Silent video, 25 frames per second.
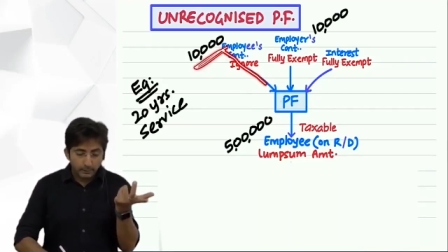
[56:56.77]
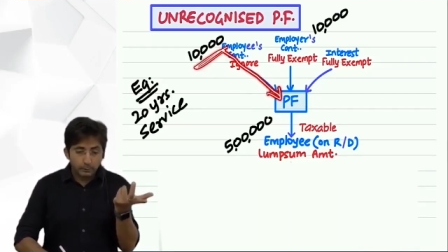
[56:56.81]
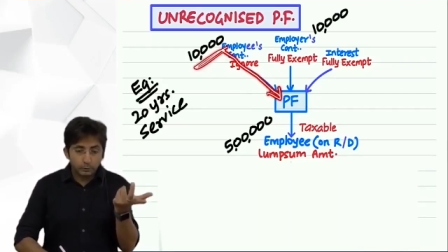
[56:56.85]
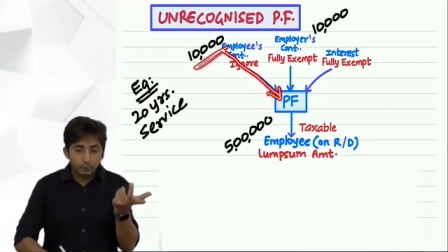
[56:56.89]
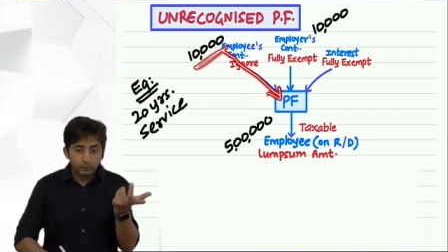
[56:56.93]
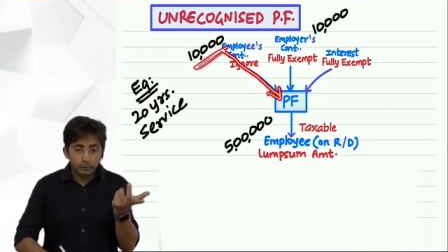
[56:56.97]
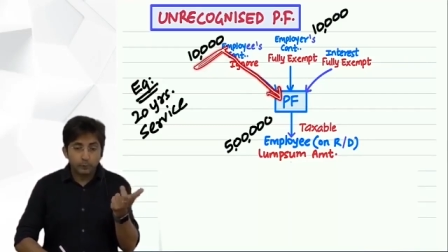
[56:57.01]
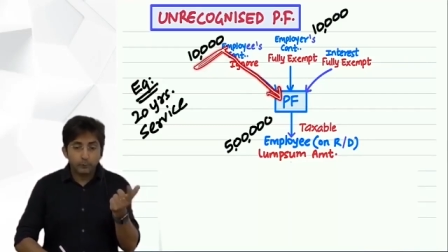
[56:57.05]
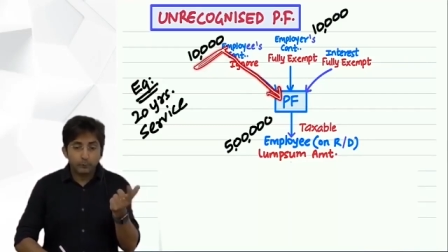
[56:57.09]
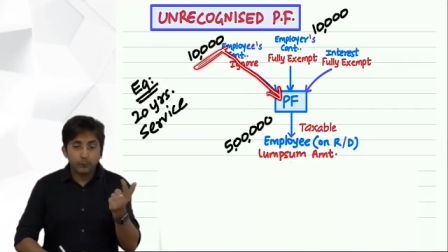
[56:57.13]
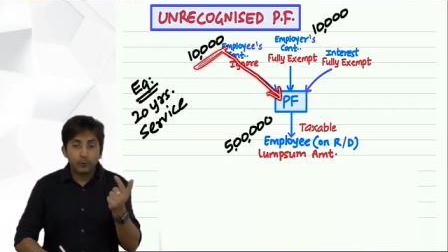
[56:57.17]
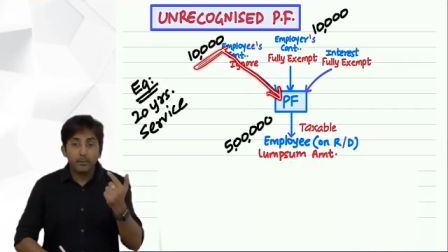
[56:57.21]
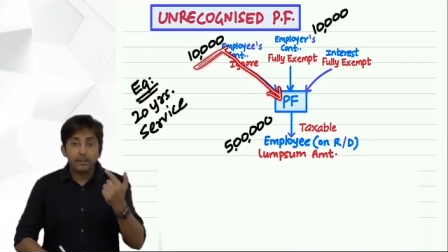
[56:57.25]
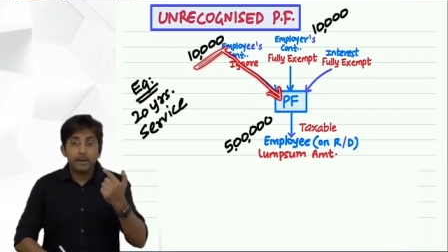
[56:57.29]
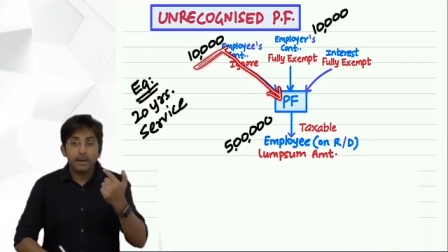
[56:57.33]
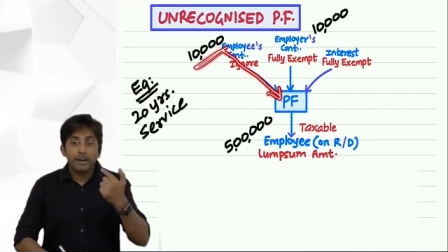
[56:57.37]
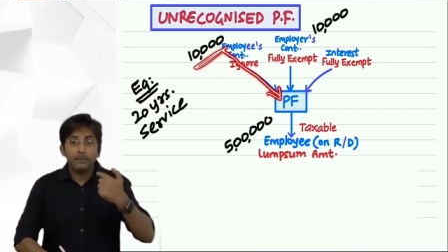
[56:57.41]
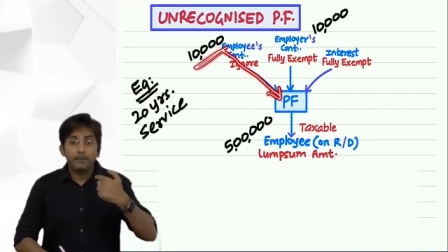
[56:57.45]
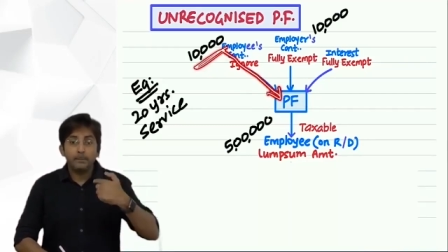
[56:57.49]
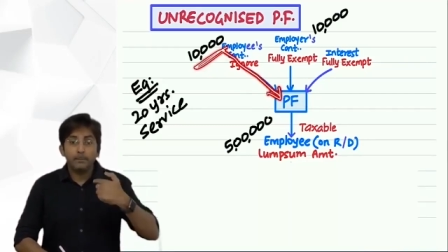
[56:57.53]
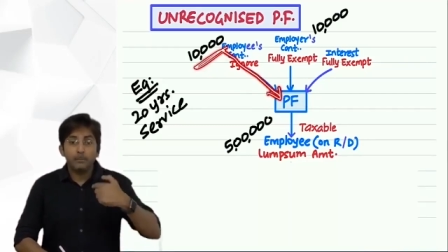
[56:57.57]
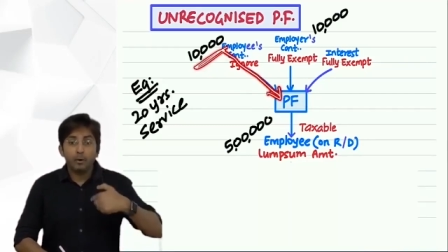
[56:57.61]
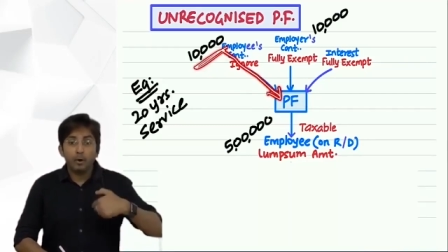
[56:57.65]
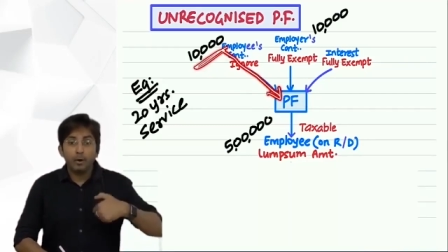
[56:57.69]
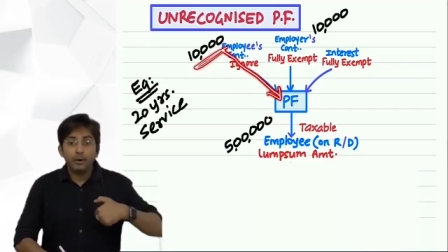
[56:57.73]
So from
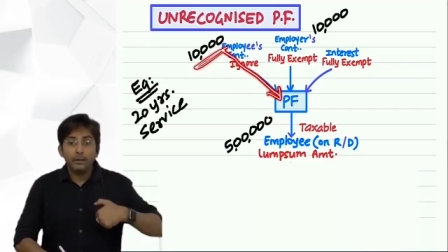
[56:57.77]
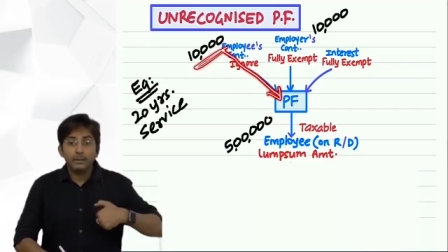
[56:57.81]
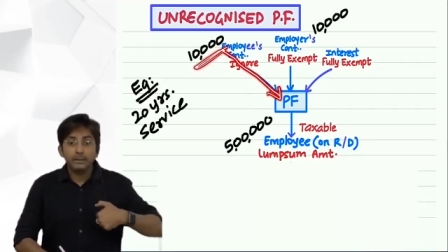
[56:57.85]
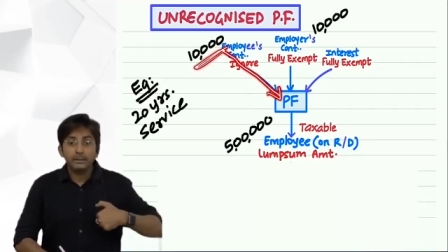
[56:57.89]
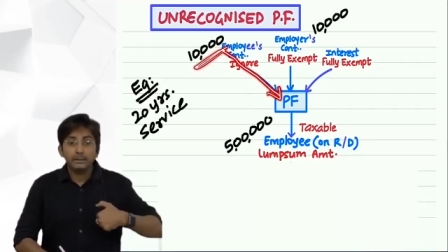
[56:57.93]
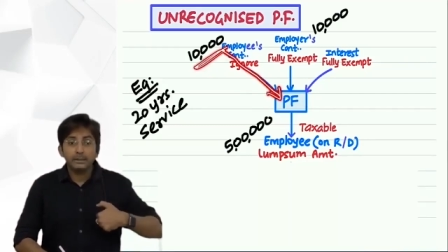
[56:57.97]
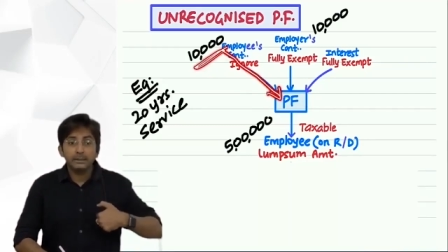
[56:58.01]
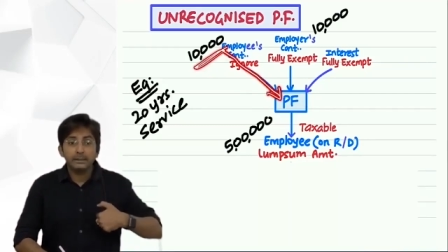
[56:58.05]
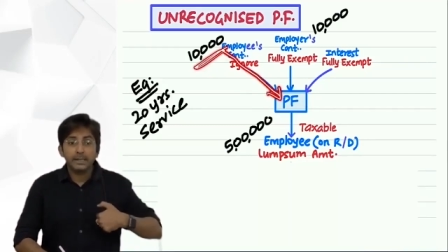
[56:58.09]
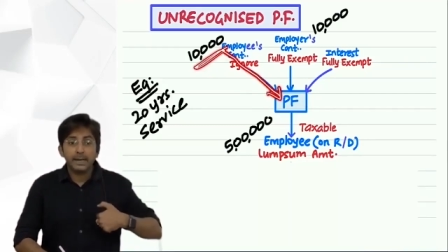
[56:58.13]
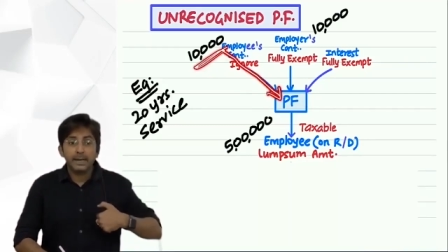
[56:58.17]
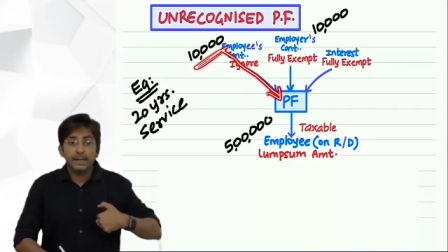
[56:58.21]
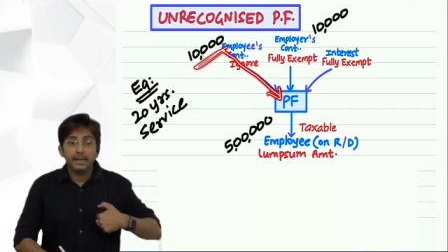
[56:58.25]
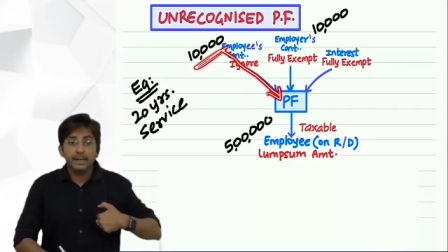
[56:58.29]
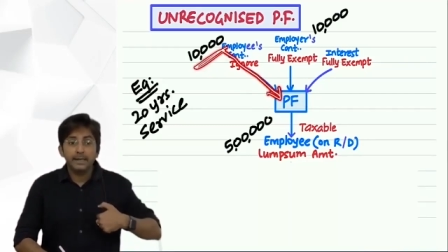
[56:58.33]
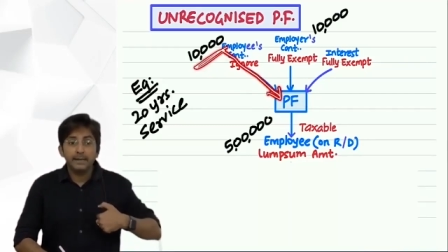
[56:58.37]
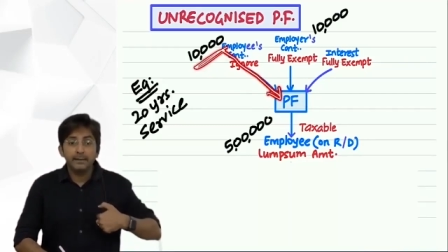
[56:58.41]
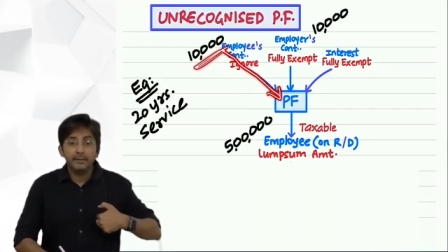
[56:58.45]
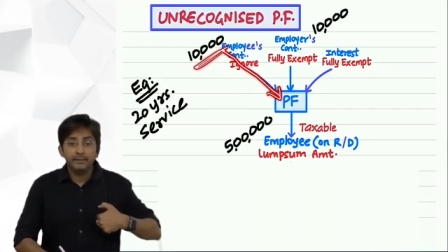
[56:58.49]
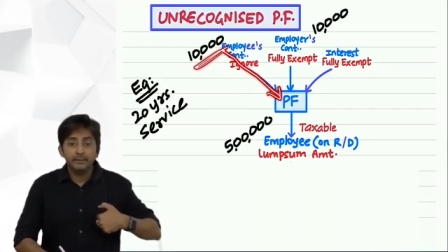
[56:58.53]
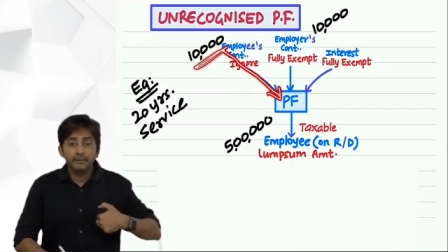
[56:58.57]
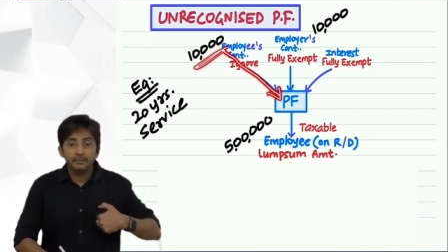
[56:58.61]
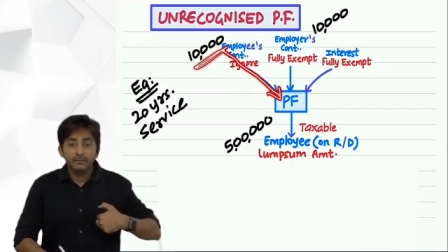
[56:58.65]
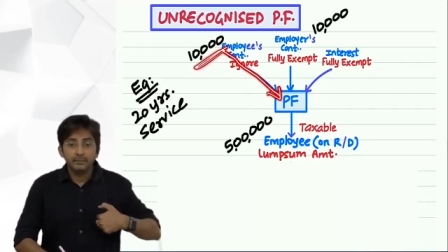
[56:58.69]
employee side